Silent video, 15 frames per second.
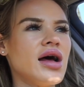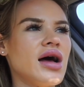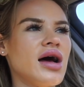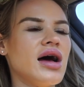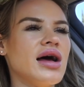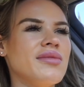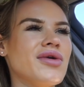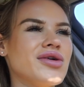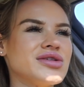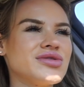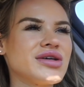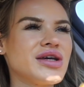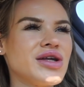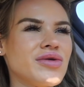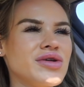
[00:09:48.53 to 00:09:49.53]
Um, also,
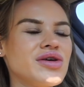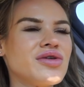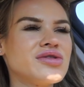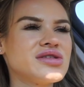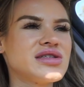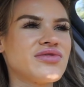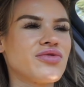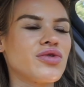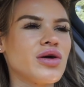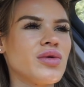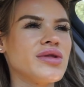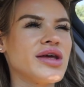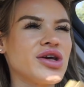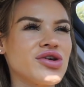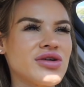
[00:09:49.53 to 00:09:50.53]
like, you know when you go into Sephora
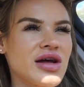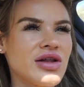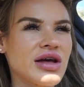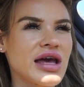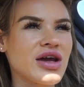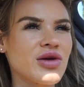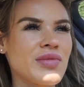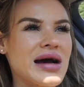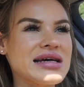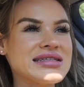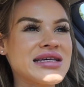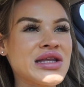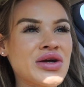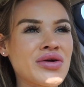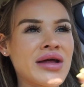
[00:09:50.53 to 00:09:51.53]
when, like, you're not looking at your
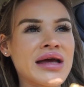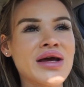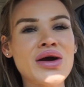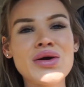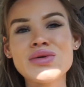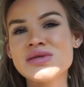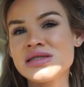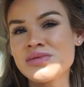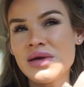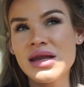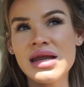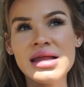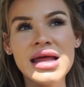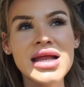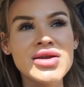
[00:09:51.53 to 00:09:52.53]
basket and they're like, oh,
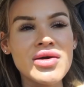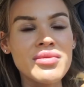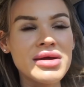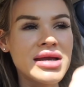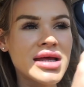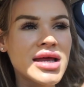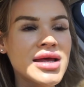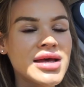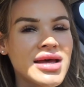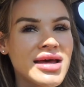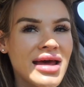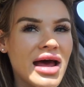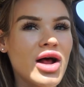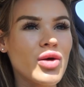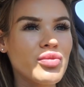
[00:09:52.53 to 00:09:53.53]
sweetie, like, do you want me to
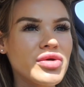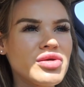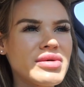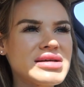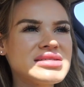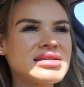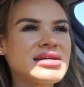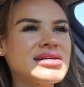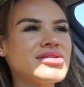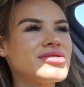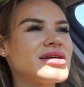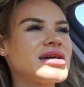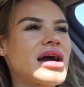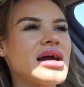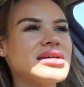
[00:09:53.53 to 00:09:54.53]
help you, basically? And you're
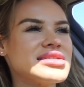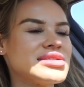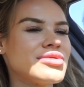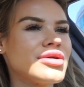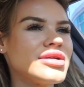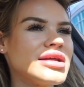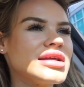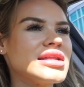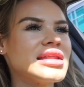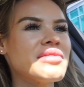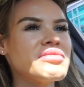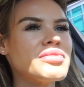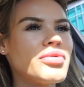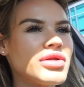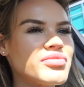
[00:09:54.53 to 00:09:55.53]
like, I swear, like, let
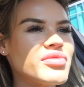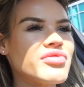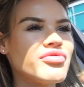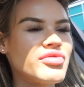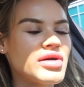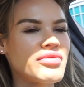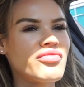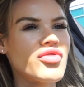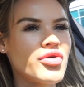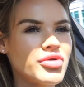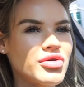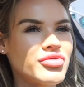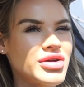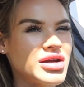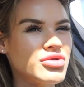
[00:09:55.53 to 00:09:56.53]
me pull up a, a
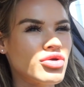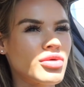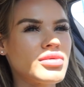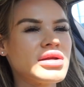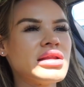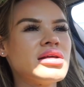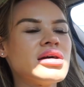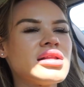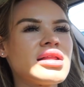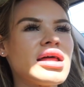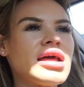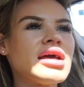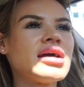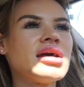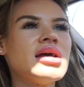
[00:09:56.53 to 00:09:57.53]
photo of what I normally look
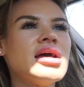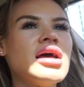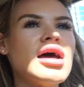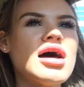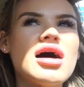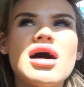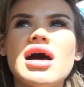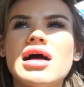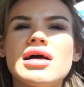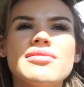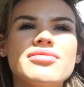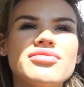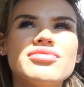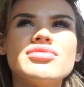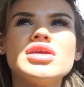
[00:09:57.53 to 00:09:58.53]
like.
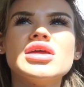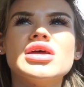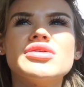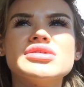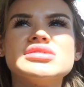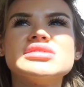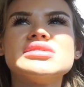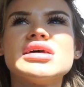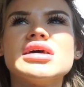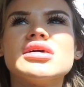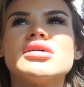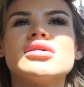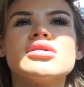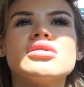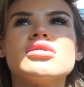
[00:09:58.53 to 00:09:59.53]
Um, you know, this is like,
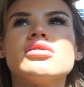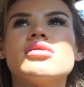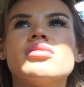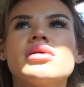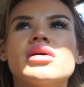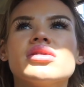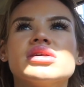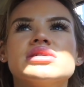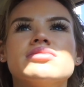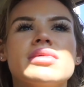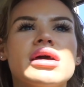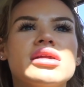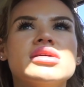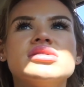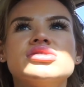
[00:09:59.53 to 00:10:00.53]
oh my god, this
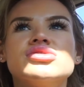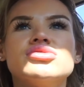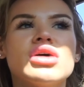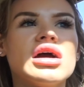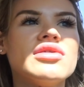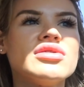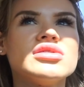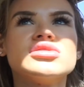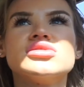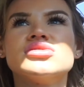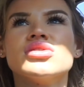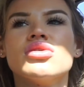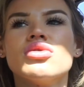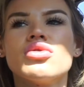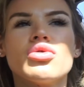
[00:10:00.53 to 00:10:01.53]
man is driving
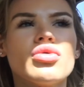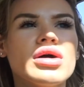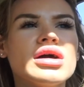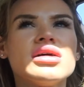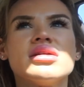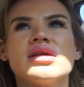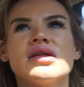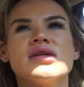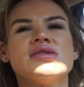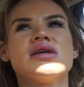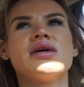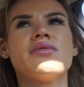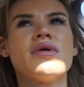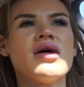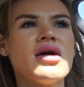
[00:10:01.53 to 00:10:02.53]
so quickly. It's like,